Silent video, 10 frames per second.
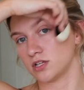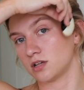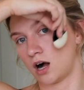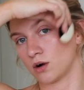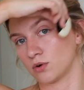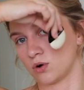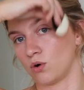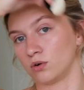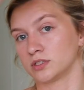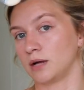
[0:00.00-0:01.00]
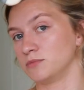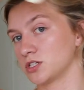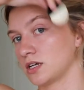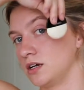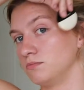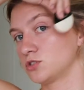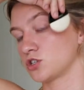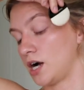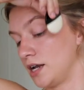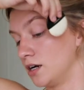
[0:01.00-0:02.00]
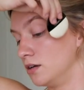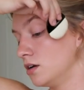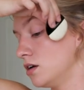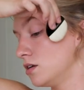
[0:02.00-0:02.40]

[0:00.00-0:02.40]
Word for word: for this awkward hold. I'm just gonna try to